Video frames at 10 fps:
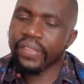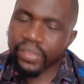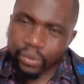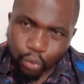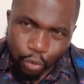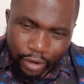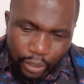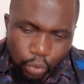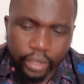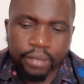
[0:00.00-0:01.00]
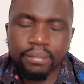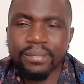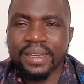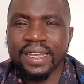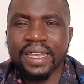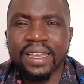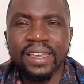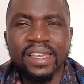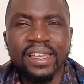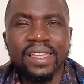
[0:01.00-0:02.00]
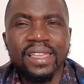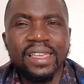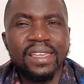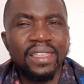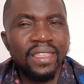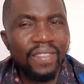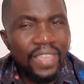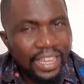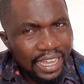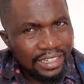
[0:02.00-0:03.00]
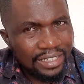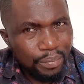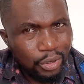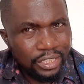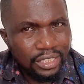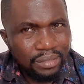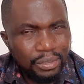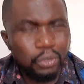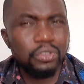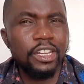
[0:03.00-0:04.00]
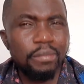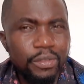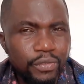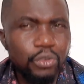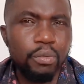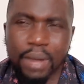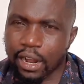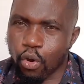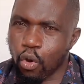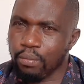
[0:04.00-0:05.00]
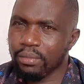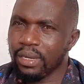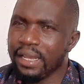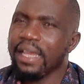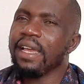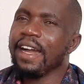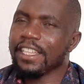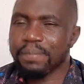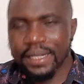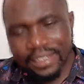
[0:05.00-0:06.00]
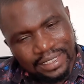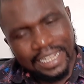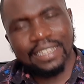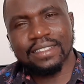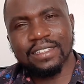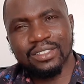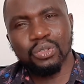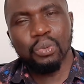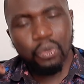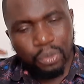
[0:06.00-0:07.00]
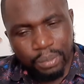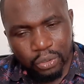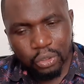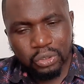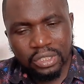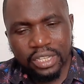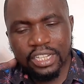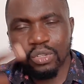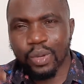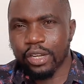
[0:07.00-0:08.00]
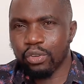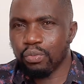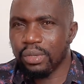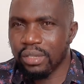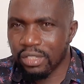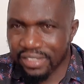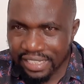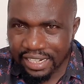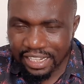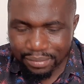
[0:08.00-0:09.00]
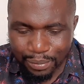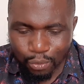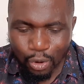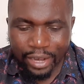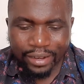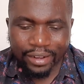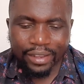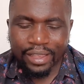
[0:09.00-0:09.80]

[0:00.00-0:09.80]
you overlook him, they can't support it because they'll be viewed back home as betrayers. So because they didn't want to be seen as people who are